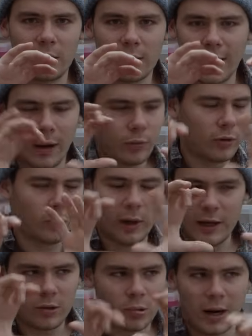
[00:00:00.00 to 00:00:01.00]

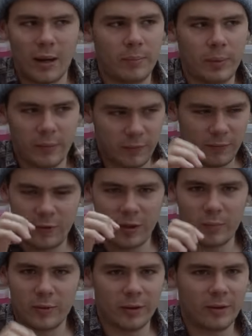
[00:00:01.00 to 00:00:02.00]
counterweight trap for
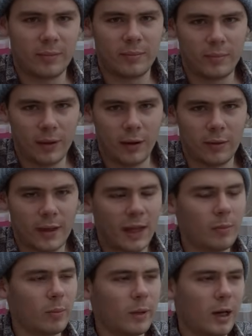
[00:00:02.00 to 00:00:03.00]
them to, you know,
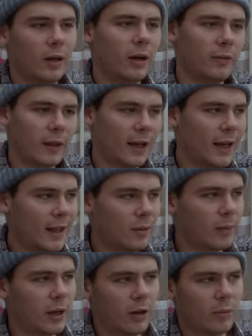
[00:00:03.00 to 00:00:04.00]
keep them alive and then let
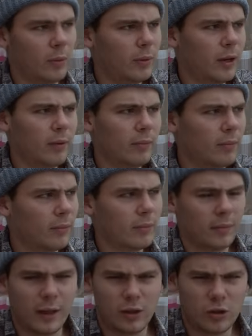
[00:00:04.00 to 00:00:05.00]
them go, but
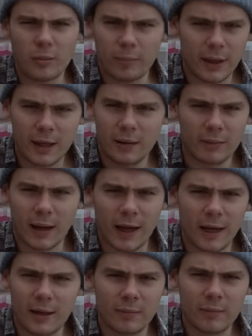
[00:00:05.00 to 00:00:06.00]
there shouldn't be
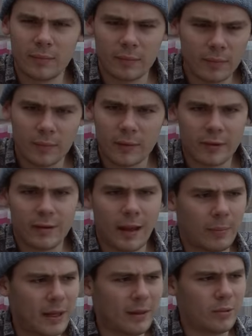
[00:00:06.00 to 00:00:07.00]
any
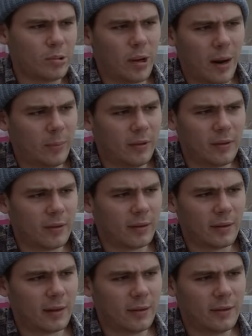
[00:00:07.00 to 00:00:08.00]
snappy traps
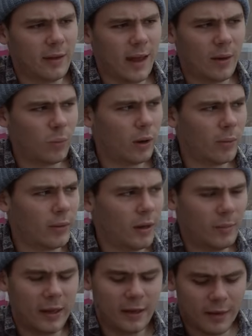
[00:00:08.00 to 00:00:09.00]
set. Why would there
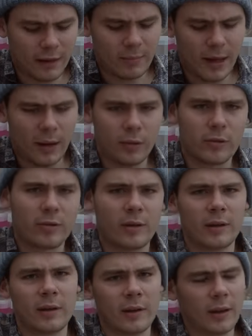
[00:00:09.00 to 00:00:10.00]
be a dead mouse?
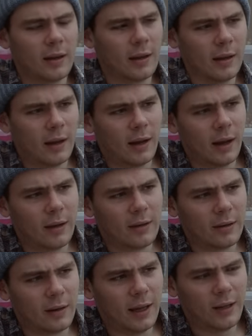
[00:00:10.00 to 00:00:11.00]
And
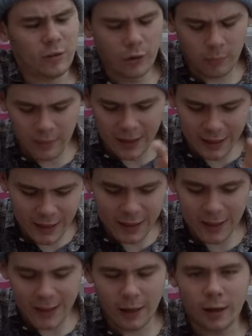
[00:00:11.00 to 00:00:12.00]
it took me
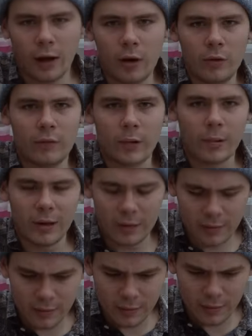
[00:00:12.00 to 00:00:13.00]
leaning over
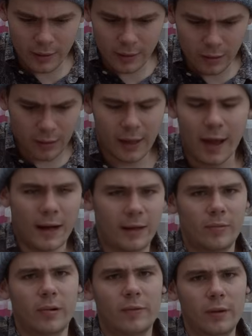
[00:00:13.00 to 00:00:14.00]
and looking at
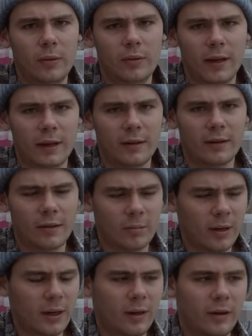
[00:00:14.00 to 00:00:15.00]
it for a few seconds to
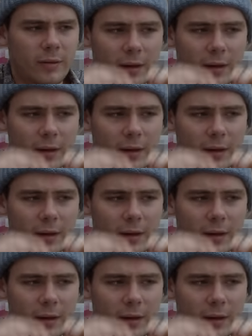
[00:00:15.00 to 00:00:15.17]
realize